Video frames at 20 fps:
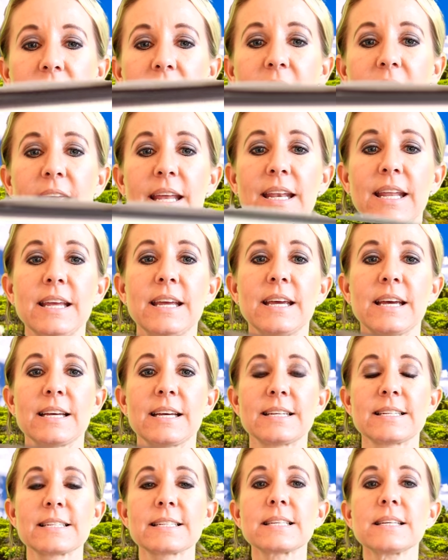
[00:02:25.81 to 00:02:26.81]
It
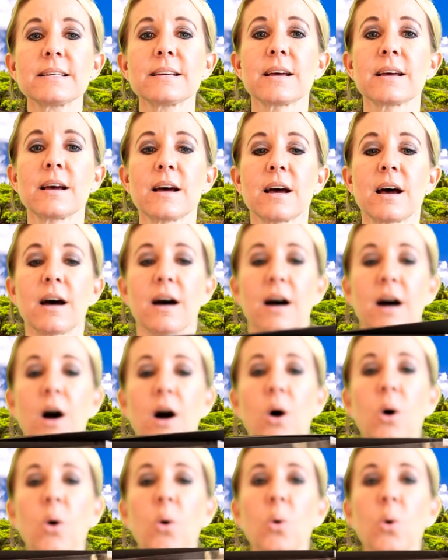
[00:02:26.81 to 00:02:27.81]
is
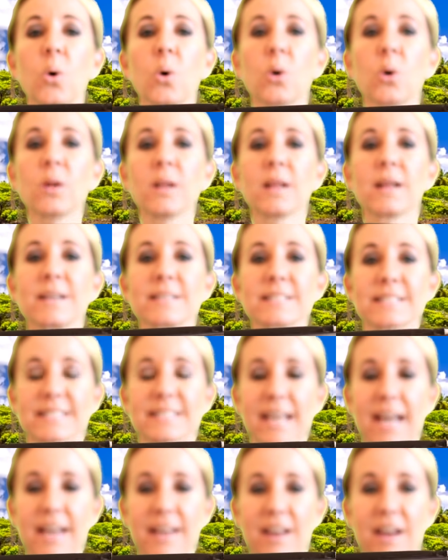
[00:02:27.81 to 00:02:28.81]
a whole
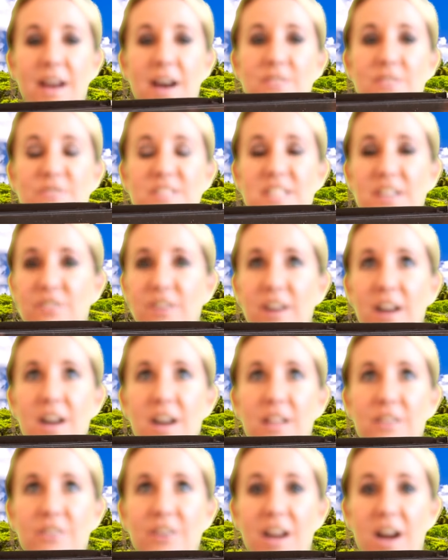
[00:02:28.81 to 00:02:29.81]
set of different
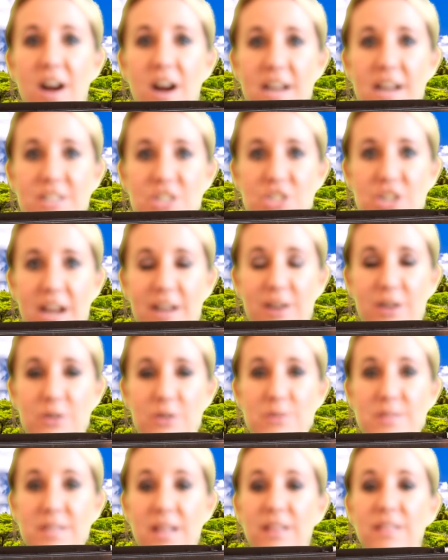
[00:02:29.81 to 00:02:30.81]
colored
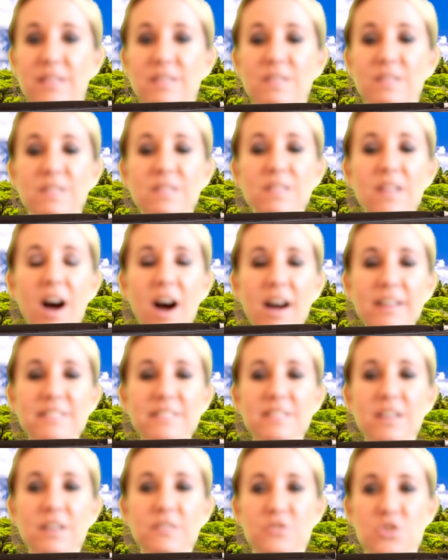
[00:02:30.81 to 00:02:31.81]
eyeshadows,
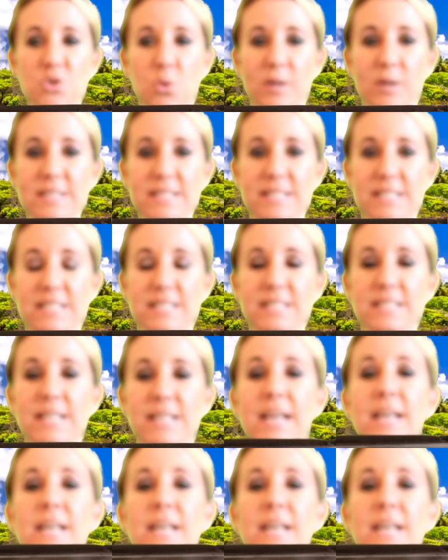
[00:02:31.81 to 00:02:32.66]
lots of choices.